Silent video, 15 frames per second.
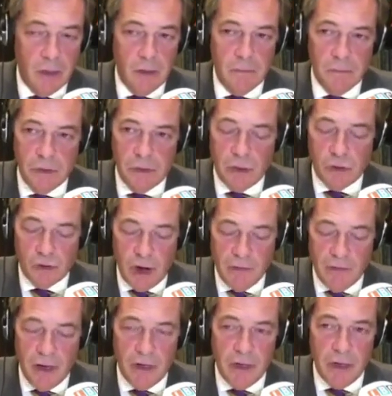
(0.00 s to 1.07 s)
So,
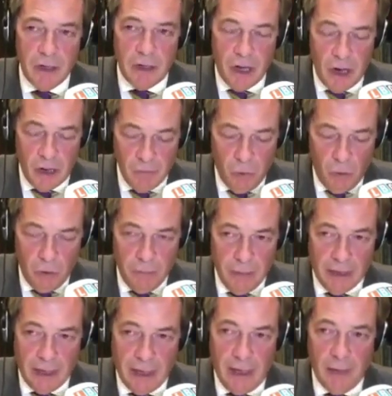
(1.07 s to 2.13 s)
Trevor, no more
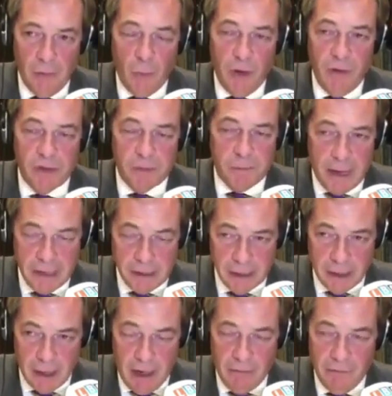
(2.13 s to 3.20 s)
money. We've spent
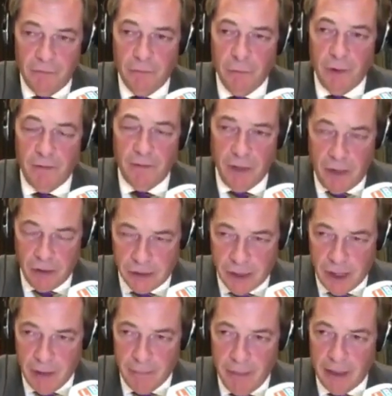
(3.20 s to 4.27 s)
enough. We've lost
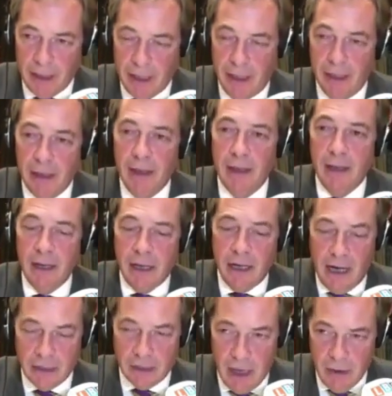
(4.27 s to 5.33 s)
our money.
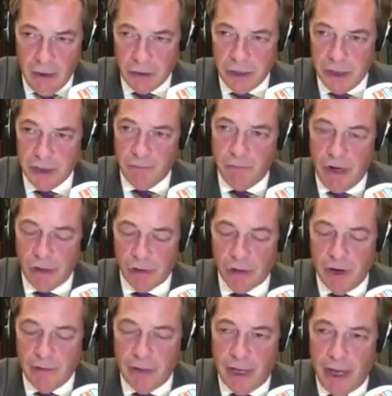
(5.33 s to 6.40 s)
Cut our losses and run,
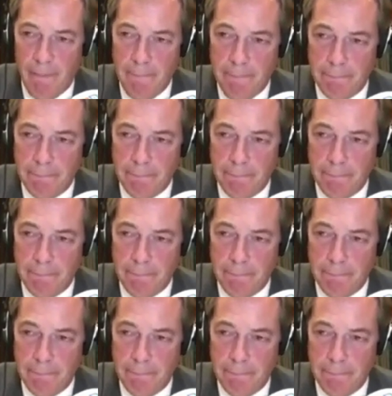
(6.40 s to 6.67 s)
Trevor, yeah?